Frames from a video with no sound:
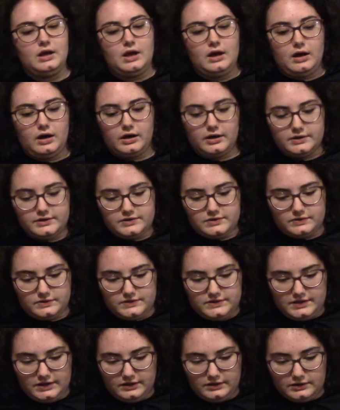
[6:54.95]
Hans stood
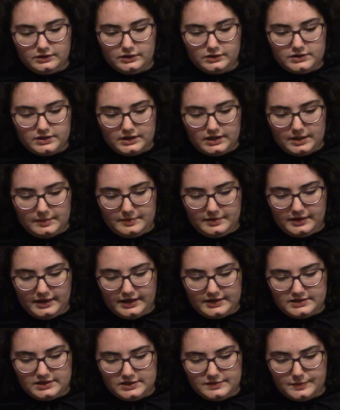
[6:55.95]
still and looked at him. At
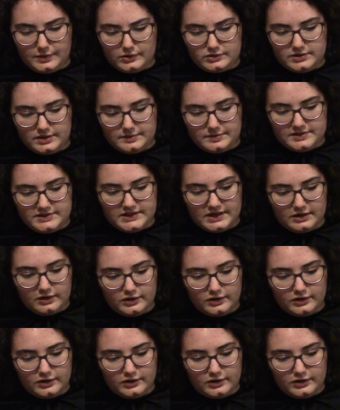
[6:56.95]
last he spoke to him and said,